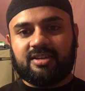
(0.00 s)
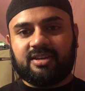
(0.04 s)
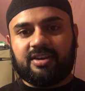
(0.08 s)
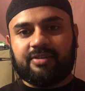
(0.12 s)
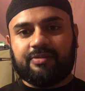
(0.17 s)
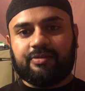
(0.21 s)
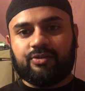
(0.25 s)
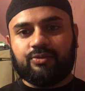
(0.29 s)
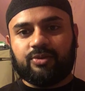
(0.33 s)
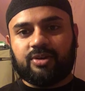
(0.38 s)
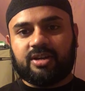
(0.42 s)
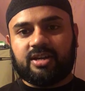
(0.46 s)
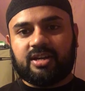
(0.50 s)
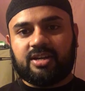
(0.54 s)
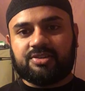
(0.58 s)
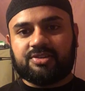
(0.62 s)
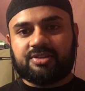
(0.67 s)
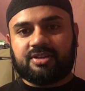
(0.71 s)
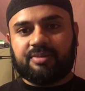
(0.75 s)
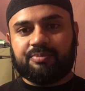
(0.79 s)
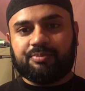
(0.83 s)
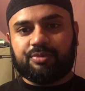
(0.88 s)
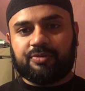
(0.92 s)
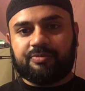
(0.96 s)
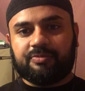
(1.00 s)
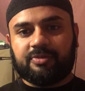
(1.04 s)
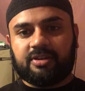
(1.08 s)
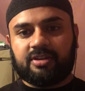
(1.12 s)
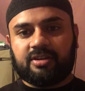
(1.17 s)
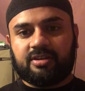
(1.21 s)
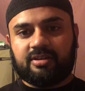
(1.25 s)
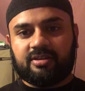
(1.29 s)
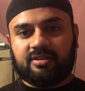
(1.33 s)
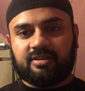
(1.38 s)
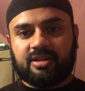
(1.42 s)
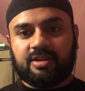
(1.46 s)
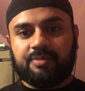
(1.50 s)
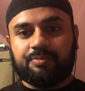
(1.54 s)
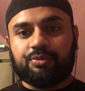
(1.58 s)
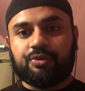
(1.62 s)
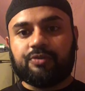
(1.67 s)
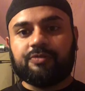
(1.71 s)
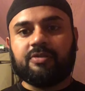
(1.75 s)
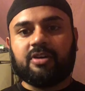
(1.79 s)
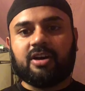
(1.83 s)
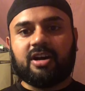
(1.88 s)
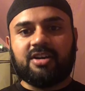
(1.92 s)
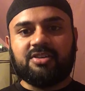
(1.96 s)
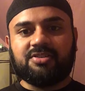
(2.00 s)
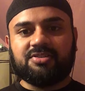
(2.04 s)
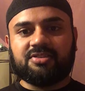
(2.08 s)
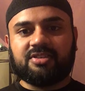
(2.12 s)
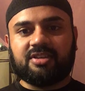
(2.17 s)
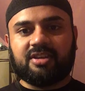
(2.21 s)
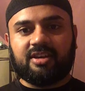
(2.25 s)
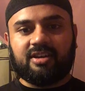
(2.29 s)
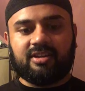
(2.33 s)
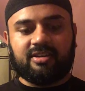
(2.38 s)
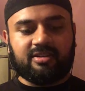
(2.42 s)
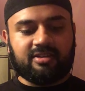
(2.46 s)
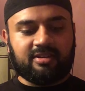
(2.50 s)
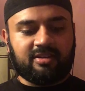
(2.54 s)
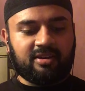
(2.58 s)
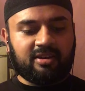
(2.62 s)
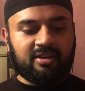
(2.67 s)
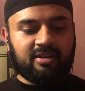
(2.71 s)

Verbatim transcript: everyone has impro uh, improvised and